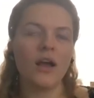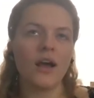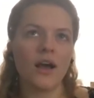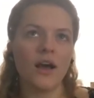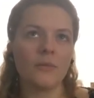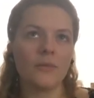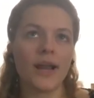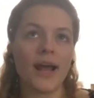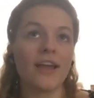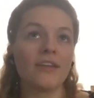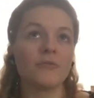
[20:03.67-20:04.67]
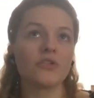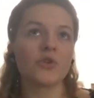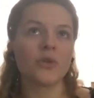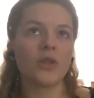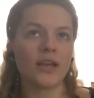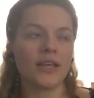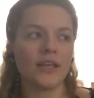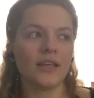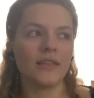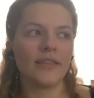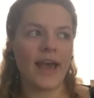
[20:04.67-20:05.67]
But I've been so
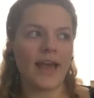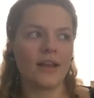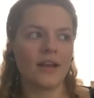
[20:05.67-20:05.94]
lucky that